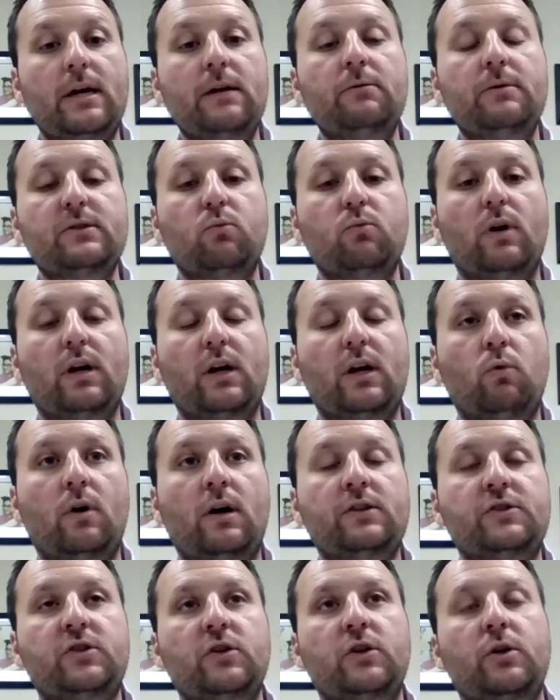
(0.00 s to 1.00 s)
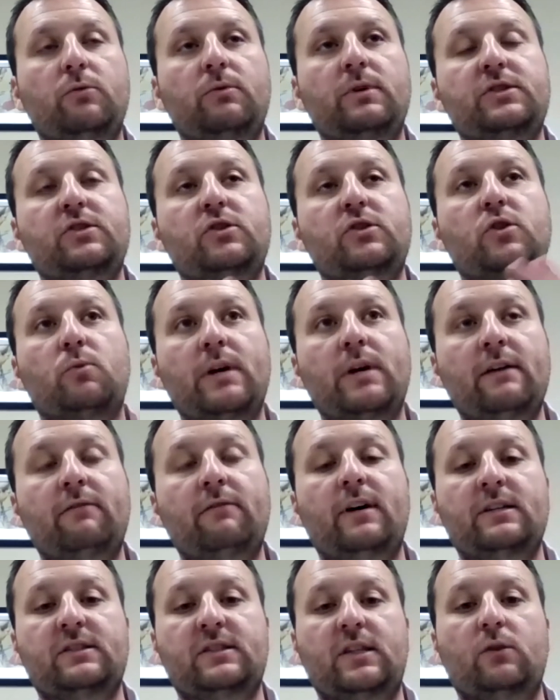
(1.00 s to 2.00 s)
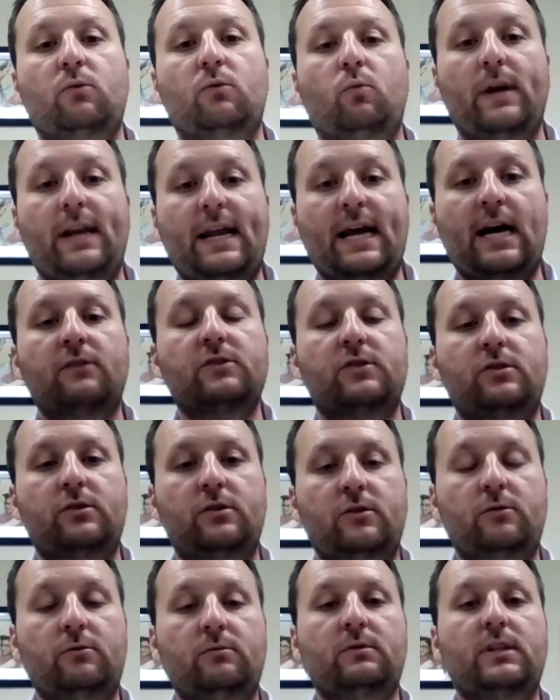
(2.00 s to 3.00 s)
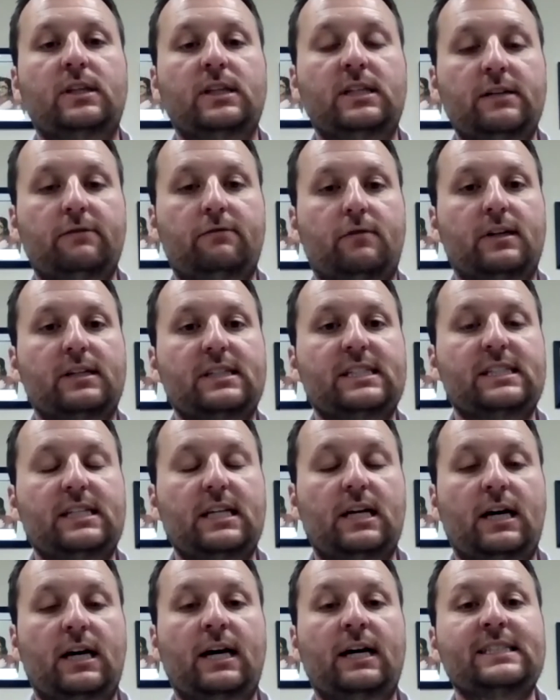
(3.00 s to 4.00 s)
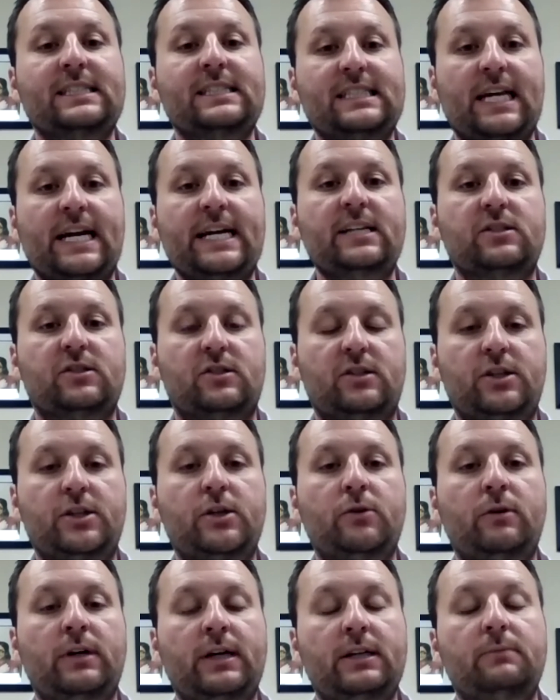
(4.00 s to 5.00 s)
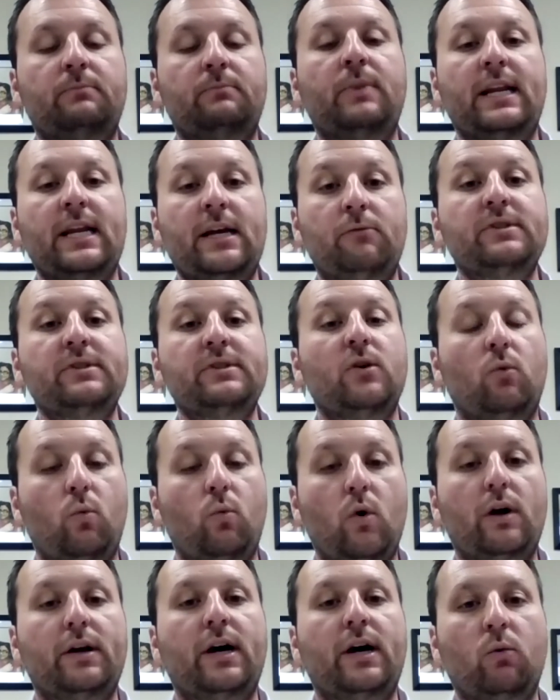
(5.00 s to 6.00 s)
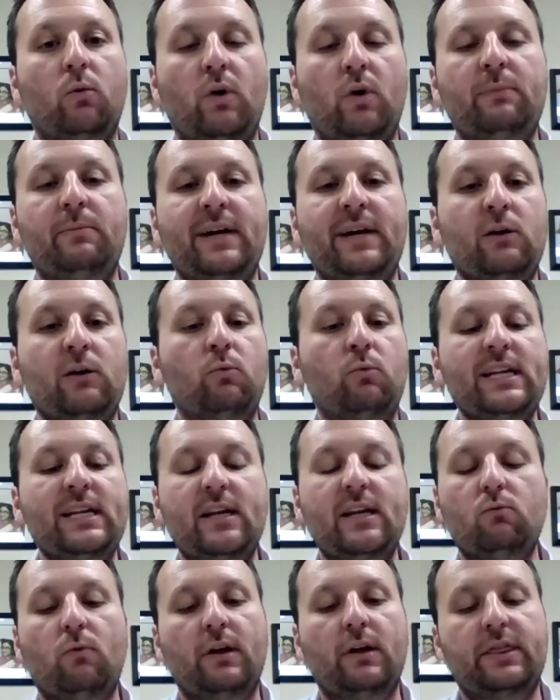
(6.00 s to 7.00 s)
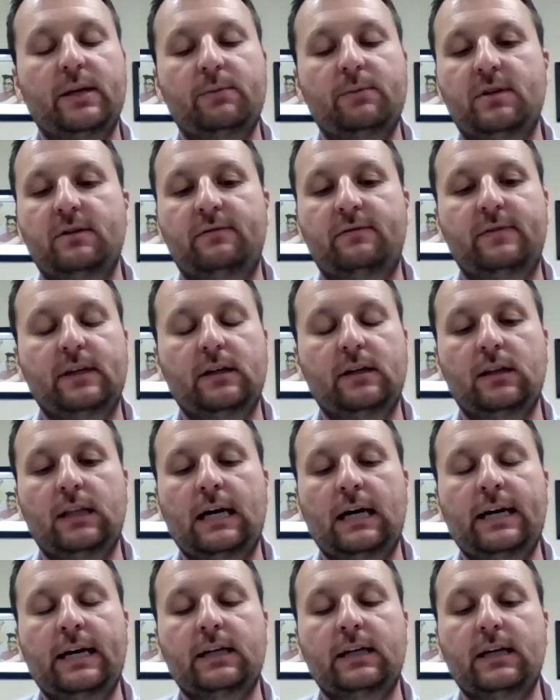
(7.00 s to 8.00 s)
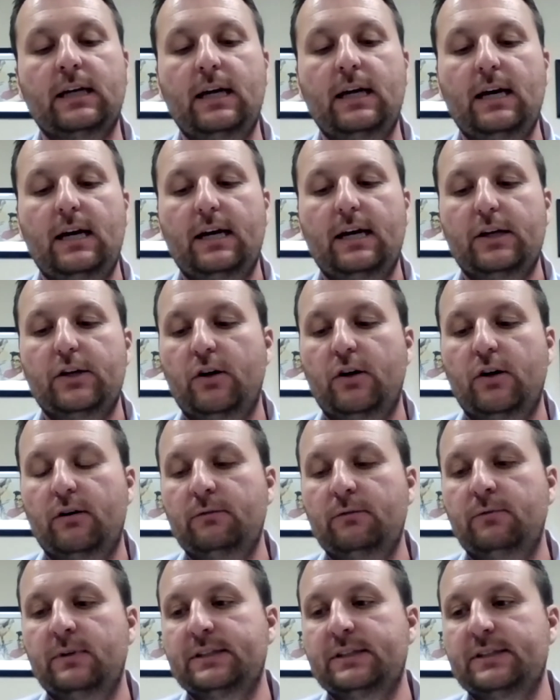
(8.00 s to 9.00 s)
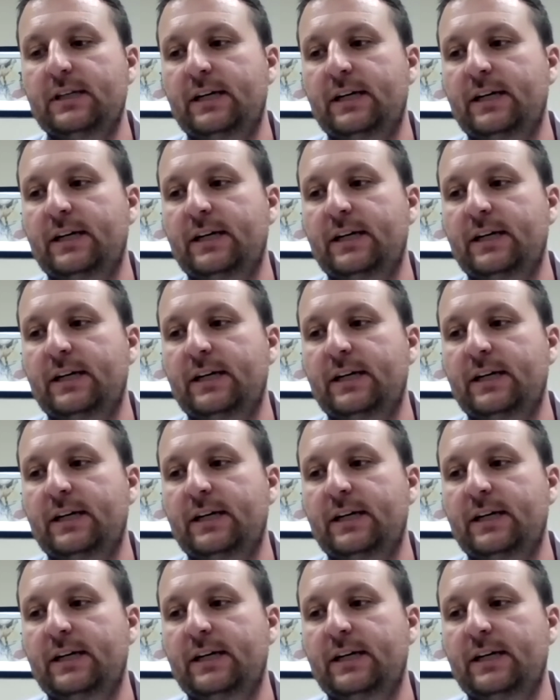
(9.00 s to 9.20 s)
was one-on-one. So there was 3 of us that went out to the different sites to do it, but it was a one-on-one meeting. We didn't want them to feel like, it was,